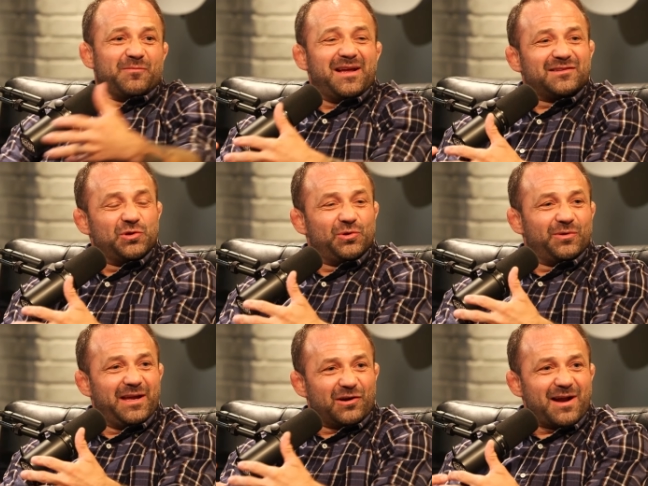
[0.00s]
are meant to
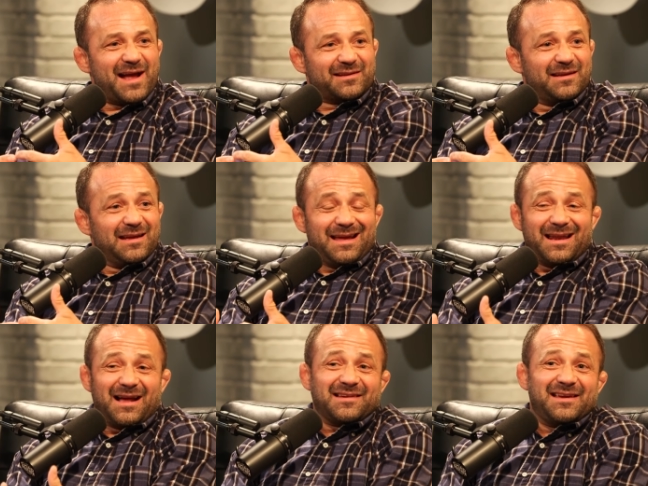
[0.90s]
interact, yeah.
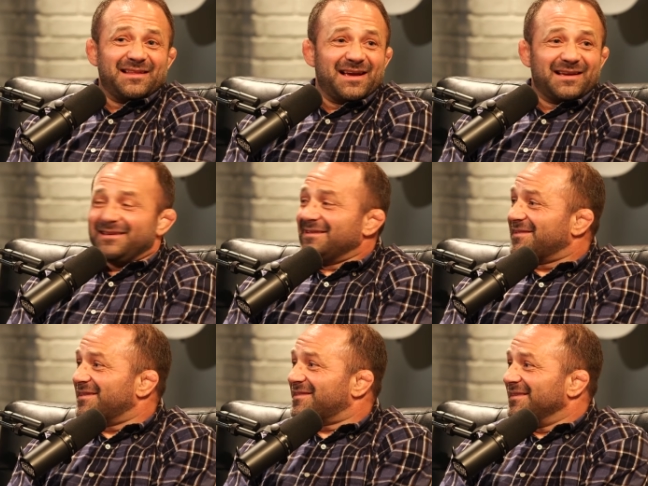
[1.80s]
and I tell you, like
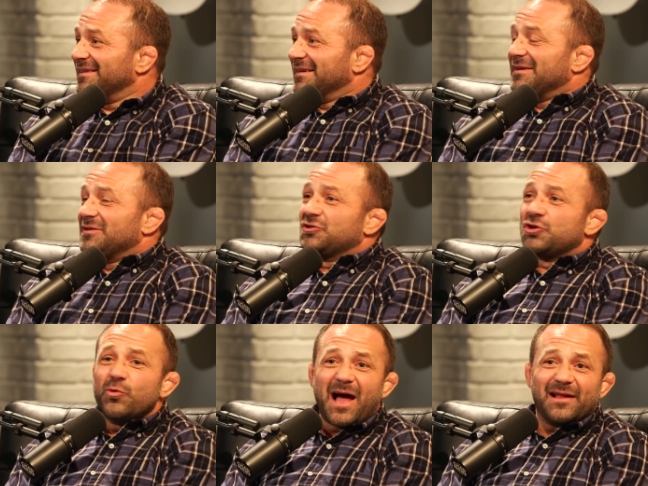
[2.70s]
since
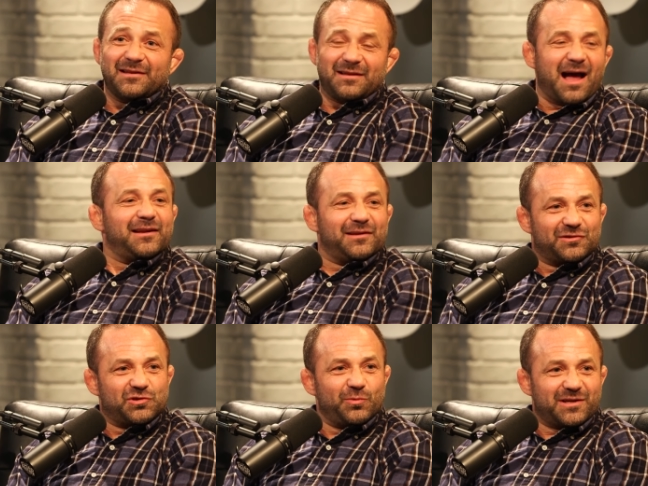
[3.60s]
two, I did I did the
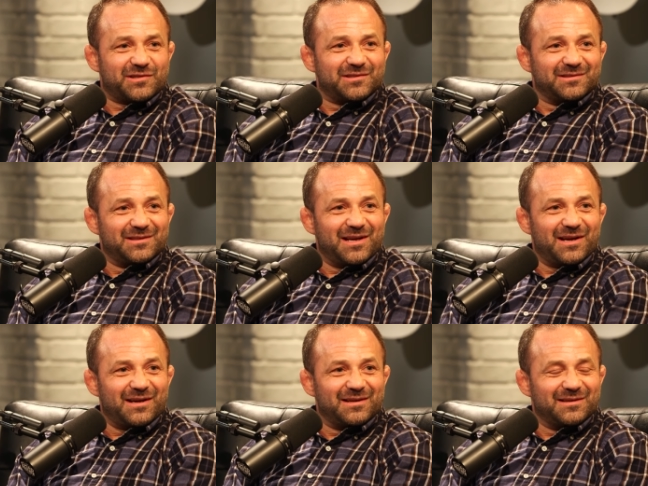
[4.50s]
two weeks. Uh,
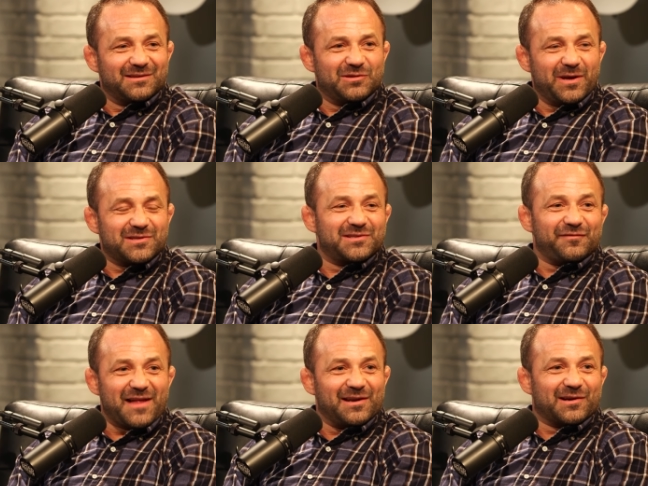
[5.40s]
yeah, two weeks to
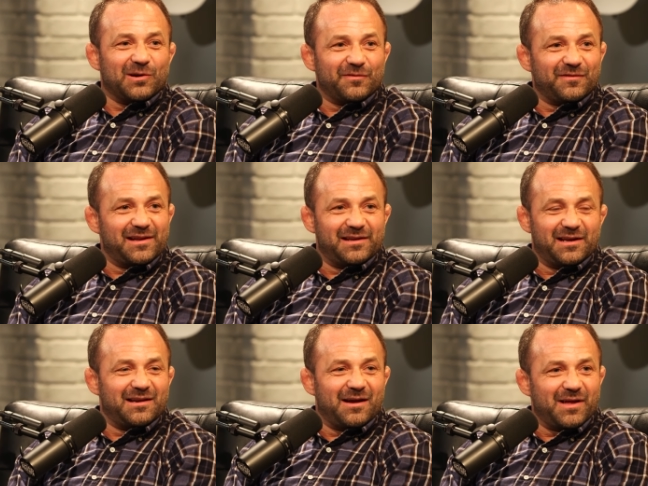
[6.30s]
flatten the curve. I did
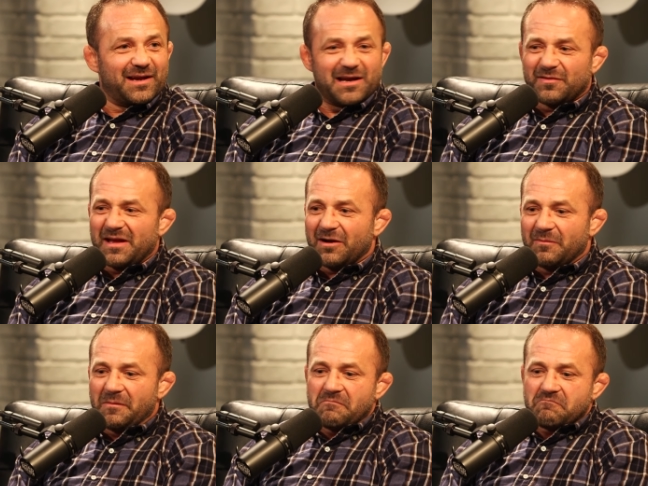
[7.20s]
it. I'm like everything.
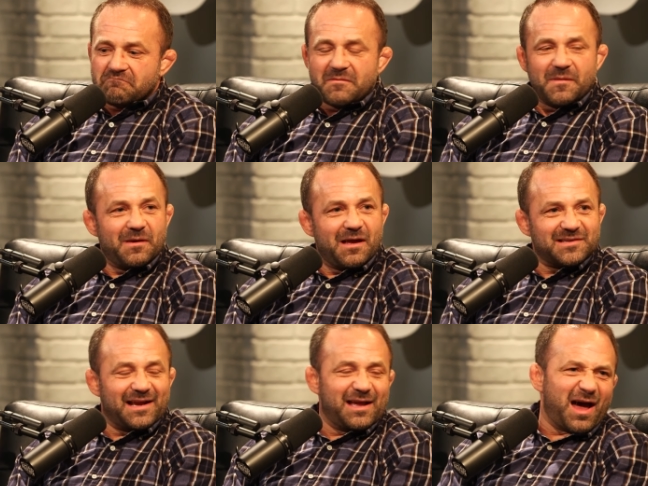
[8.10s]
It's
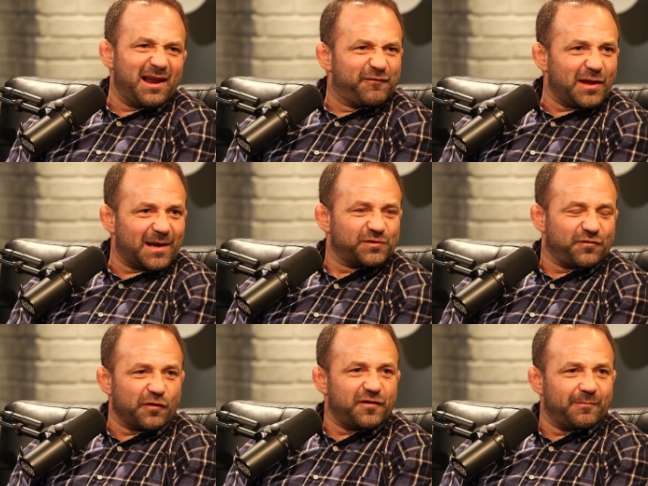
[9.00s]
not. I didn't feel like I was
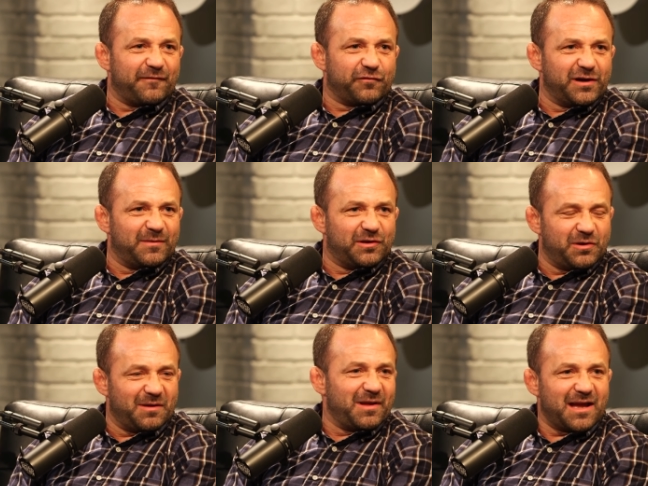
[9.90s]
far from my freedom to do
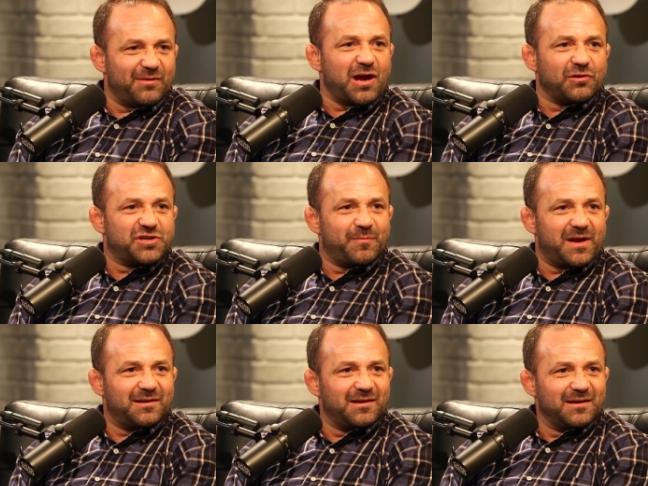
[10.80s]
it. I'm like I'll, I'll chip
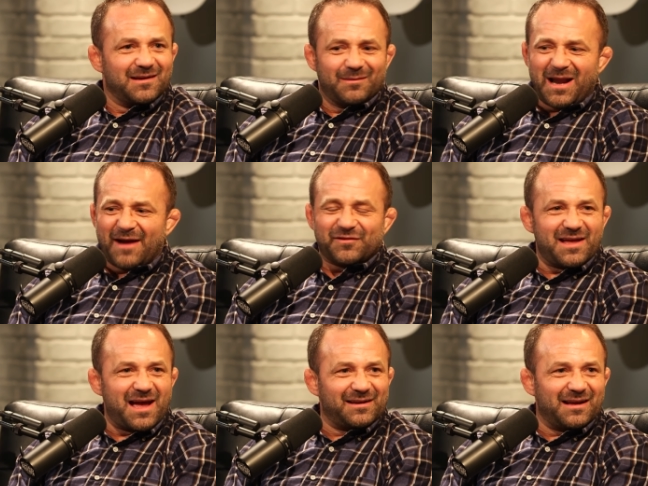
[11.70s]
in, but after
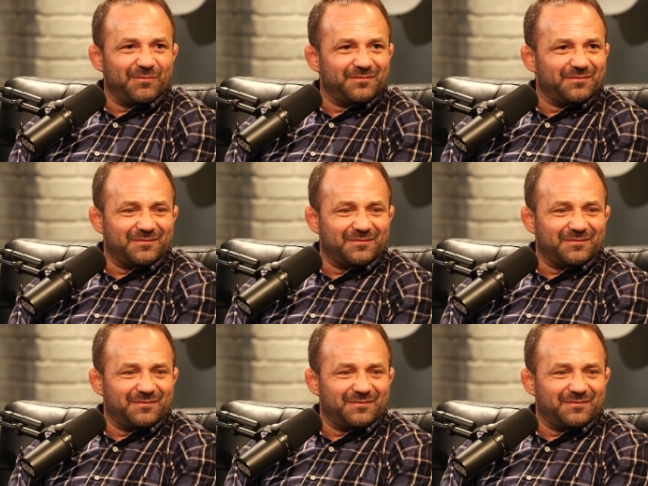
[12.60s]
that, I'm